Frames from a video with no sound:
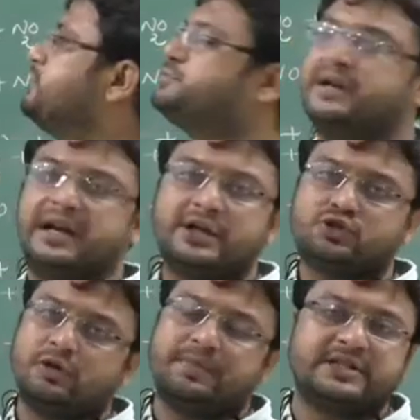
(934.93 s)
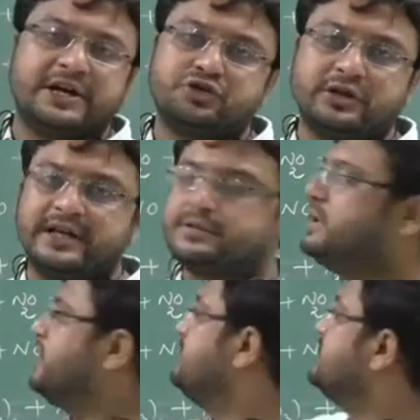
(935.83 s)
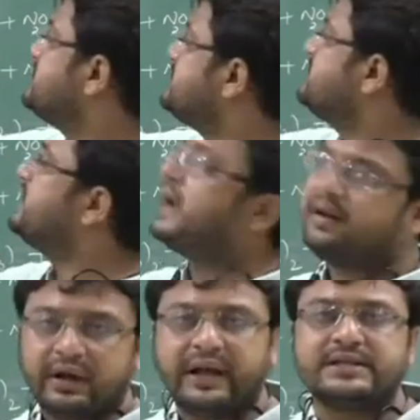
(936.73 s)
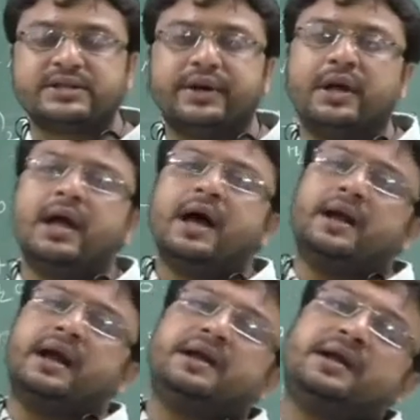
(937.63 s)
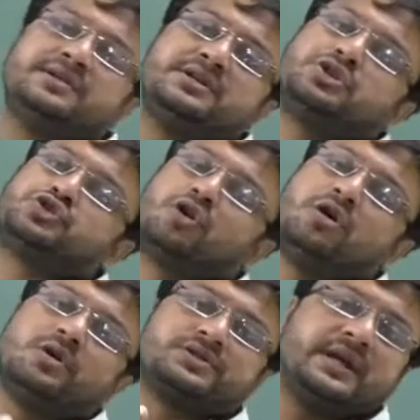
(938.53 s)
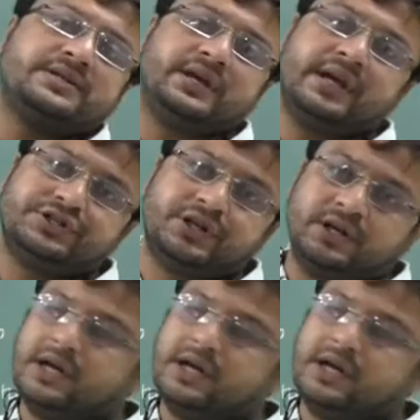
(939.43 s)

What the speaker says: gives metallic salt plus hydrogen gas. But this is the nitric acid, and nitric acid is a strong oxidizing agent.